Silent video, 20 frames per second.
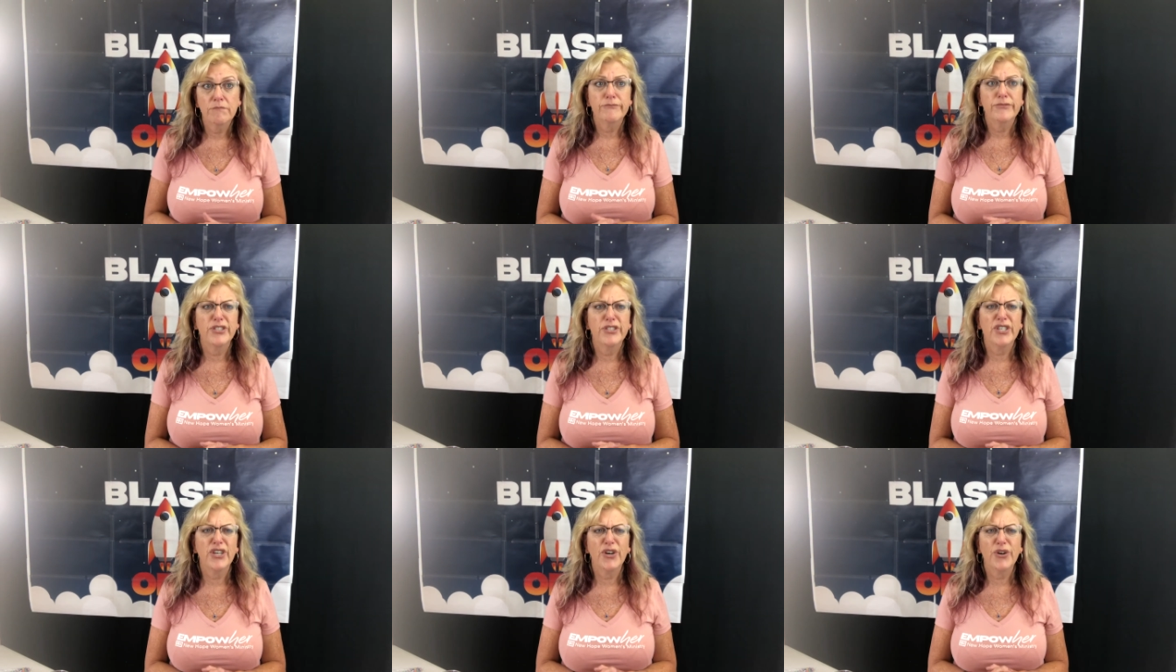
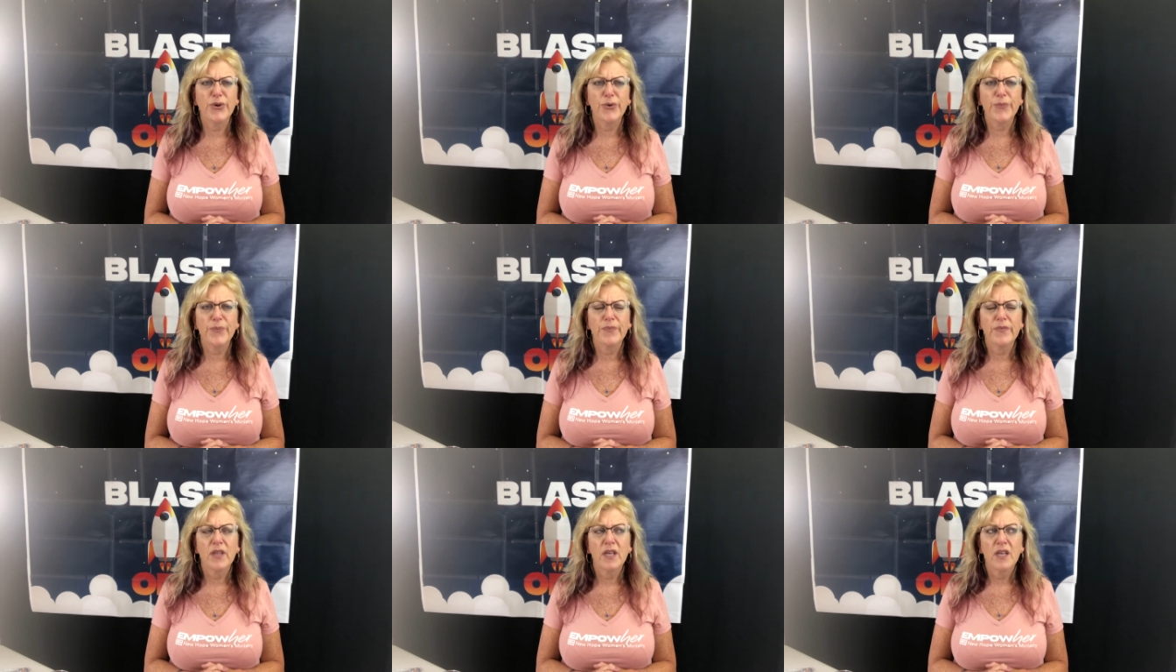So
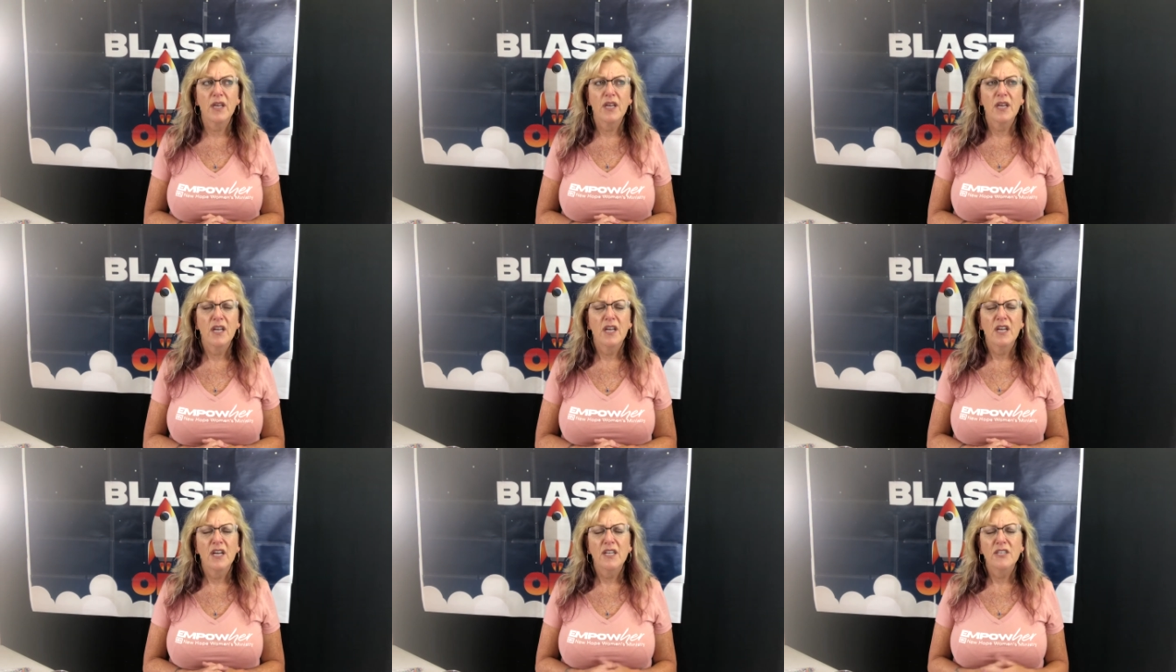
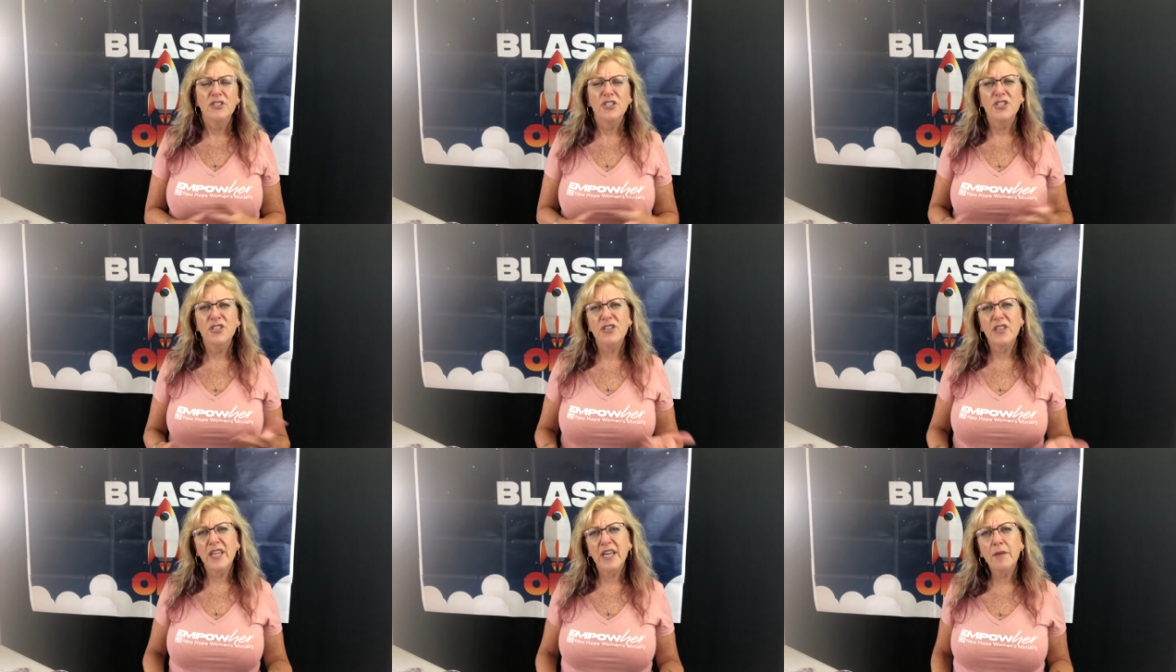
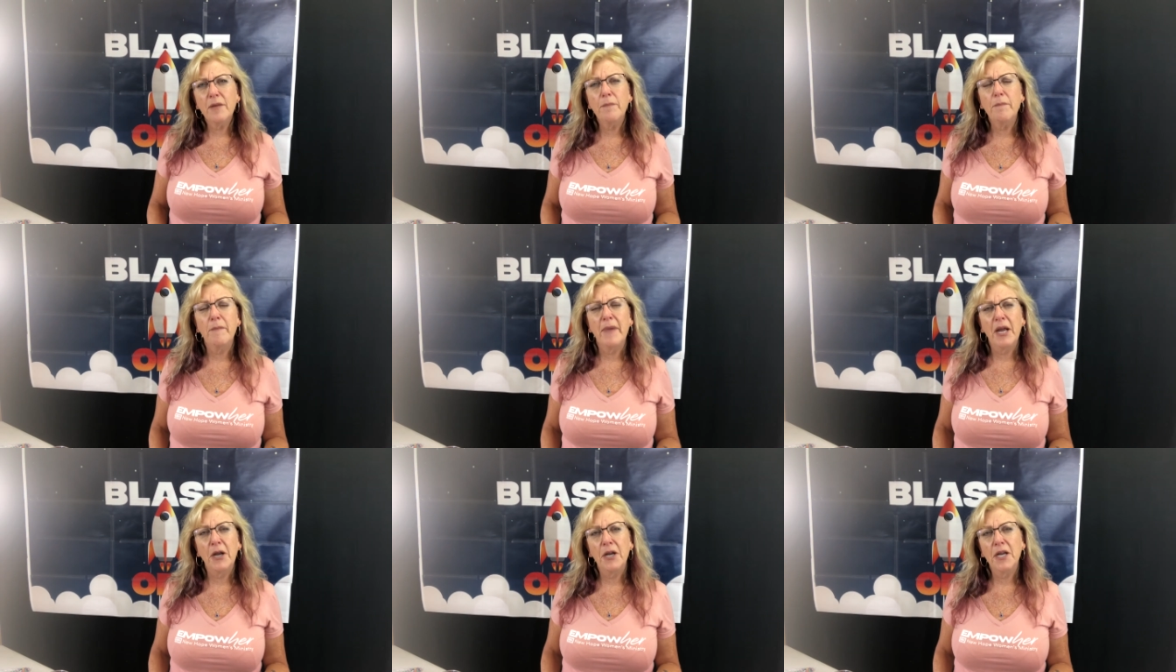do you think
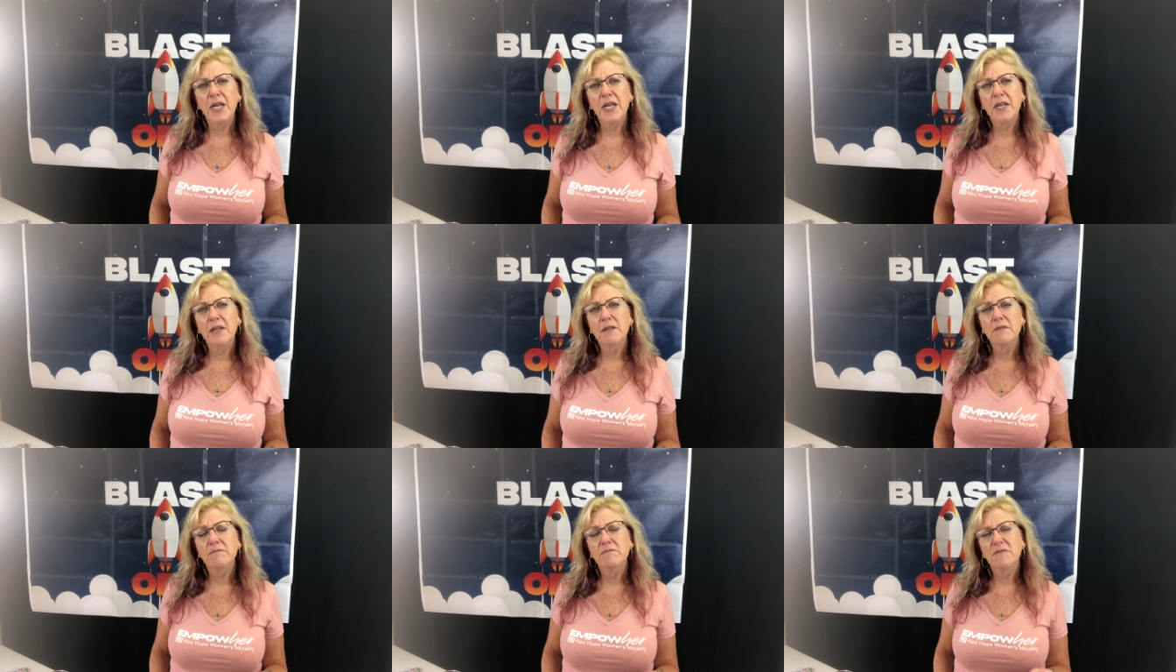Mary
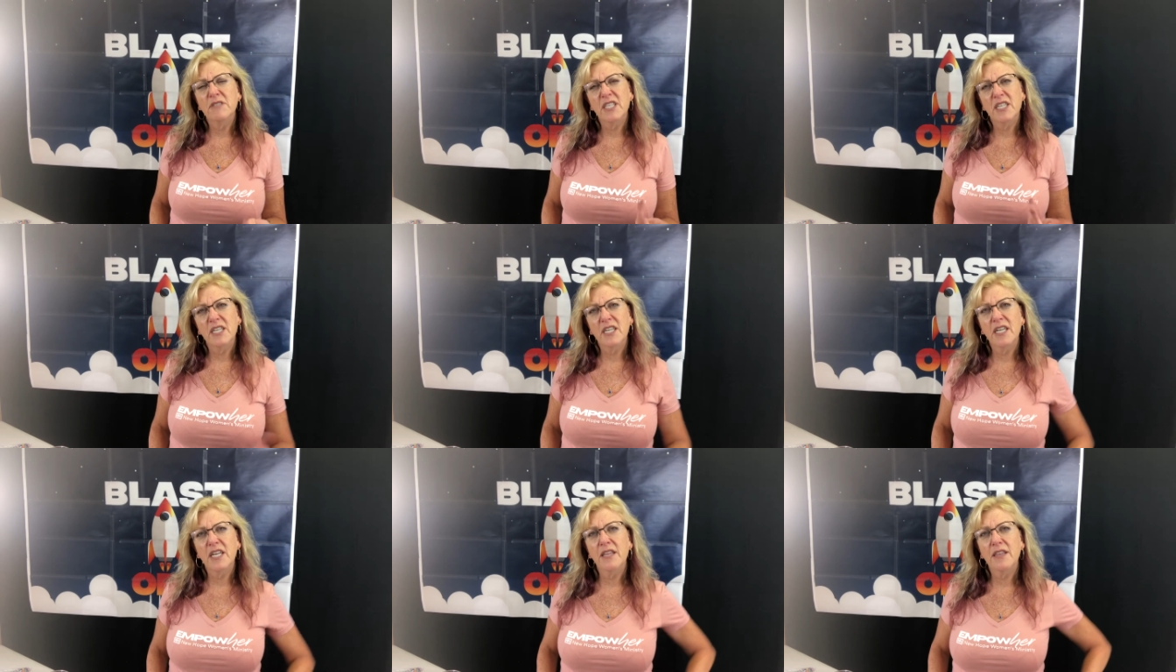
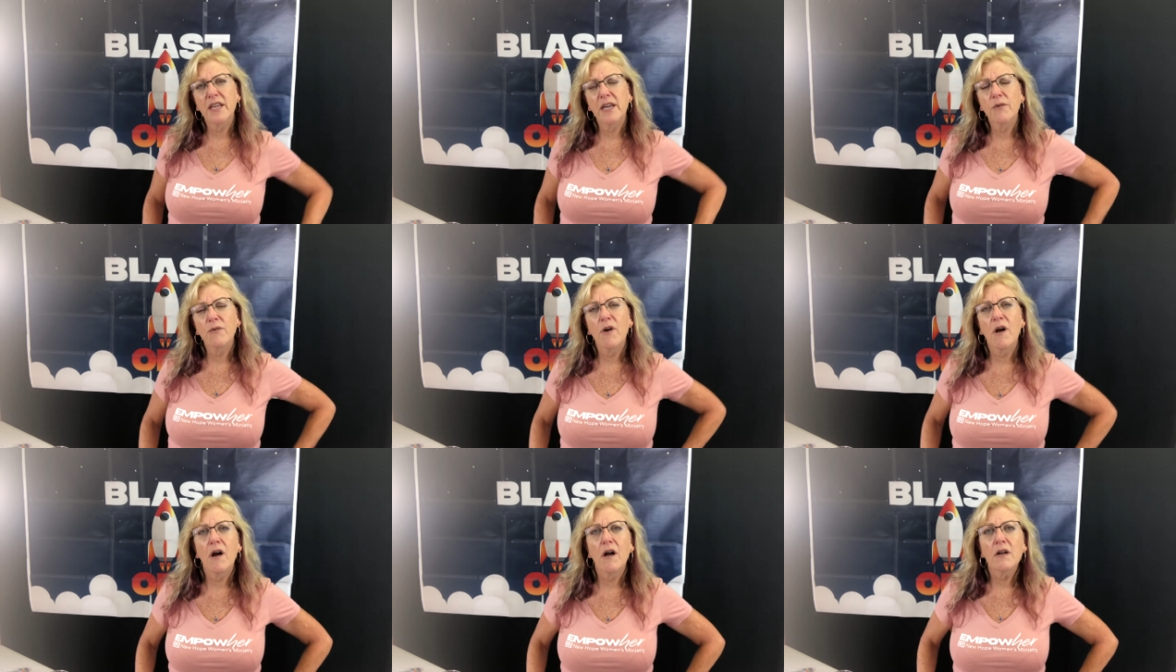did anything
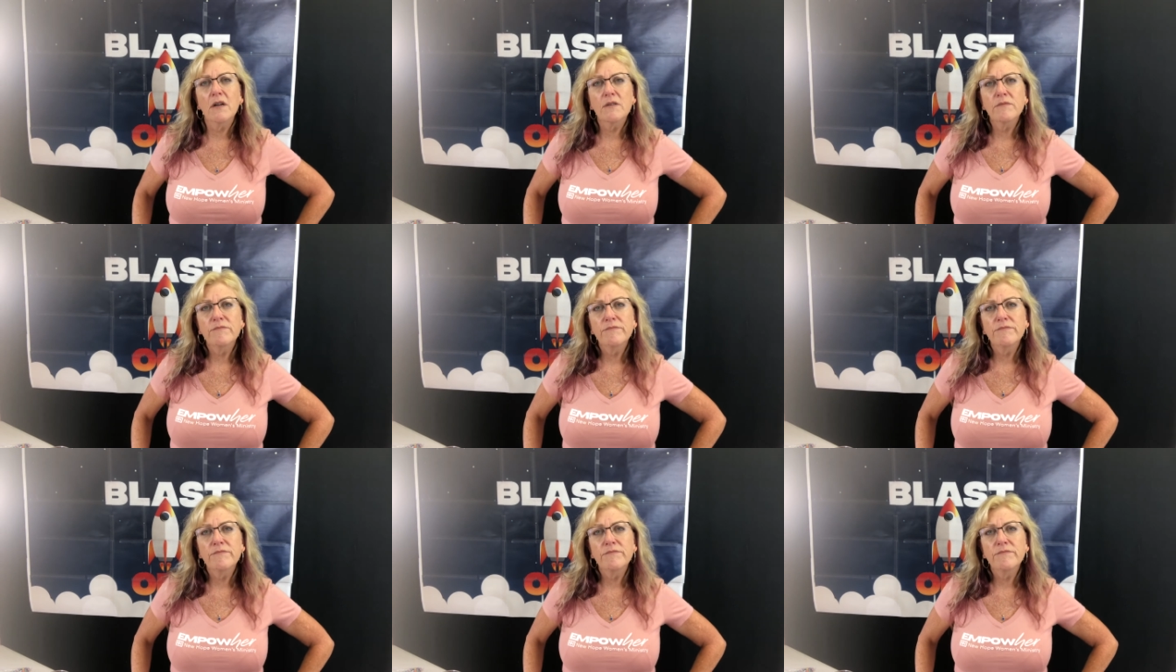wrong?